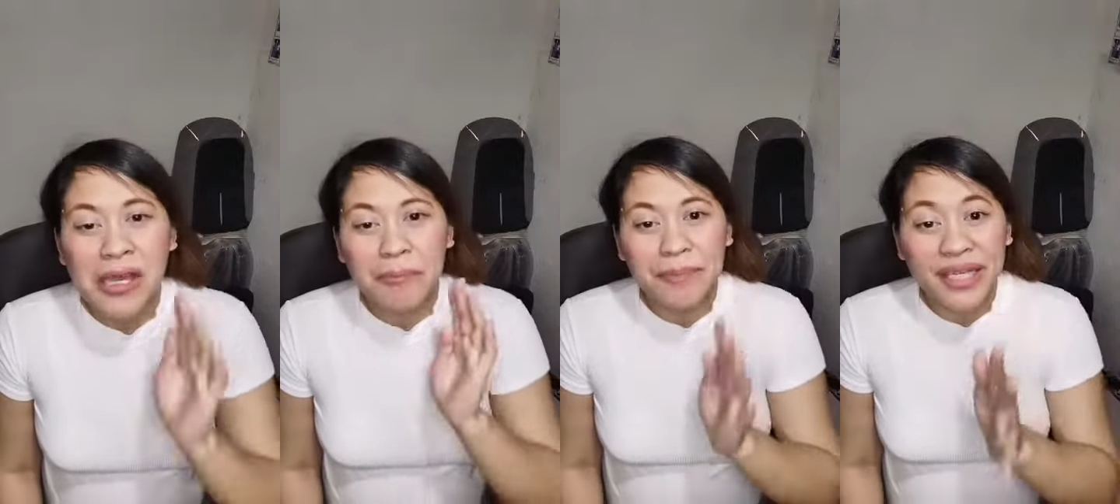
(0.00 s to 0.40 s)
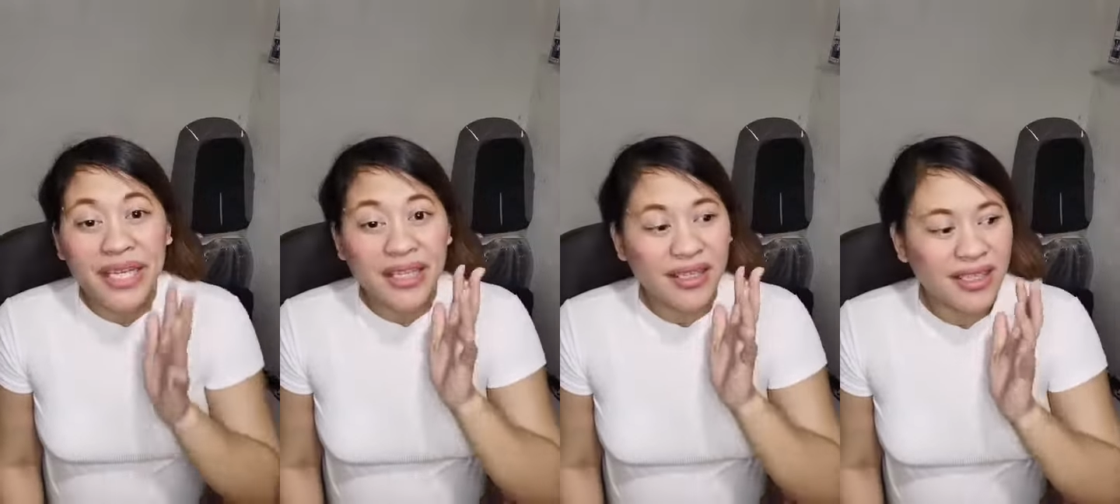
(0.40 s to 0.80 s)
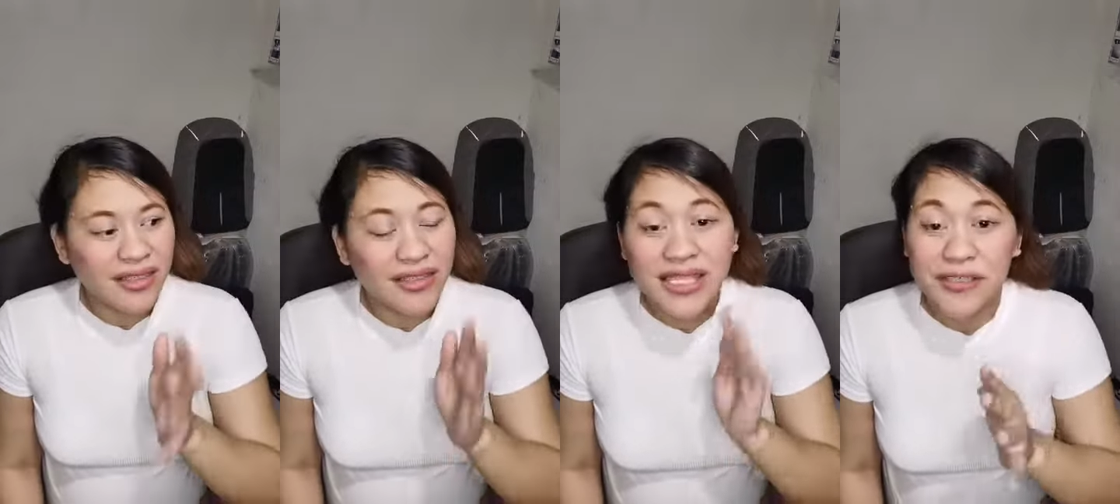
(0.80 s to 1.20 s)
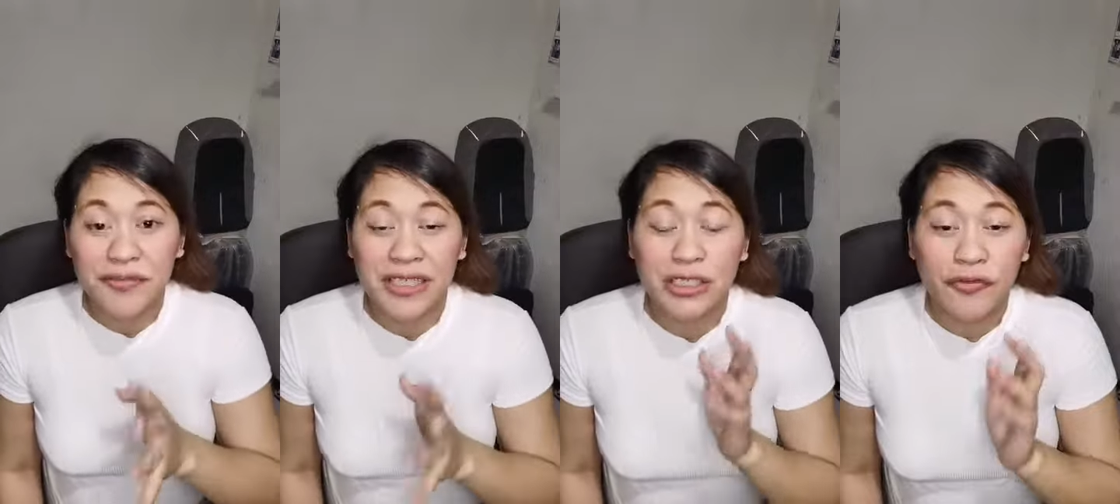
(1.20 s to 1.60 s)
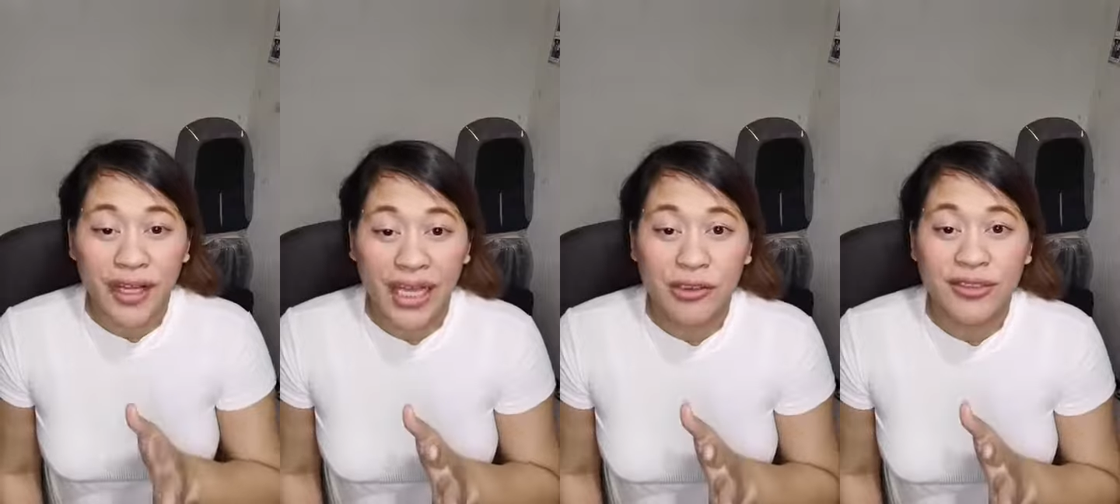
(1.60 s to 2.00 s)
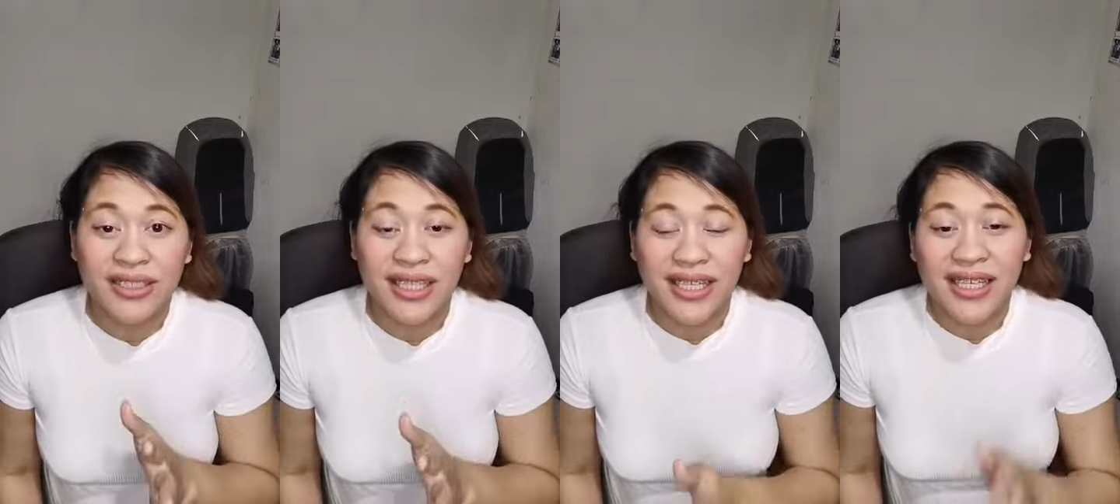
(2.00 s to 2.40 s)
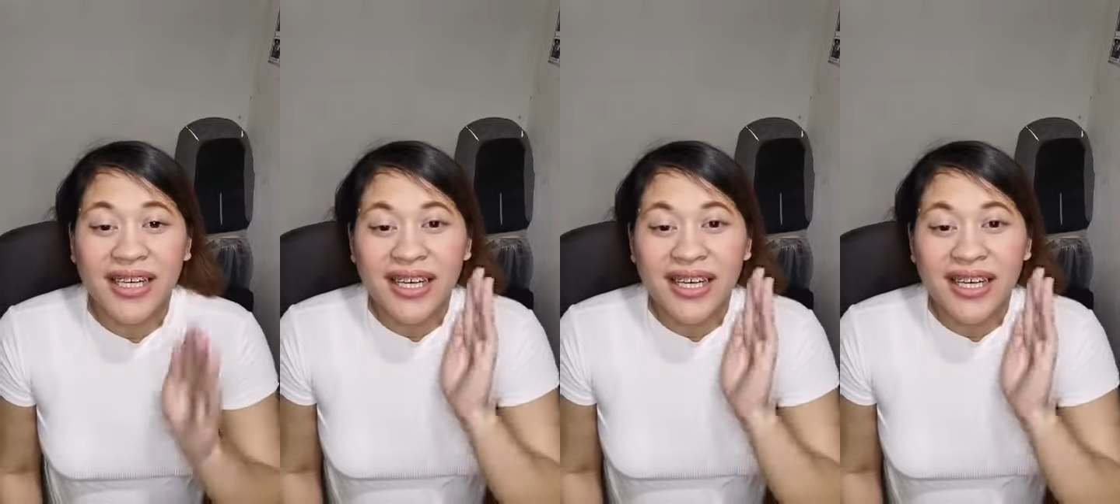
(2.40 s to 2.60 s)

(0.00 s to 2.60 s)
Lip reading: Being in this field of accounting,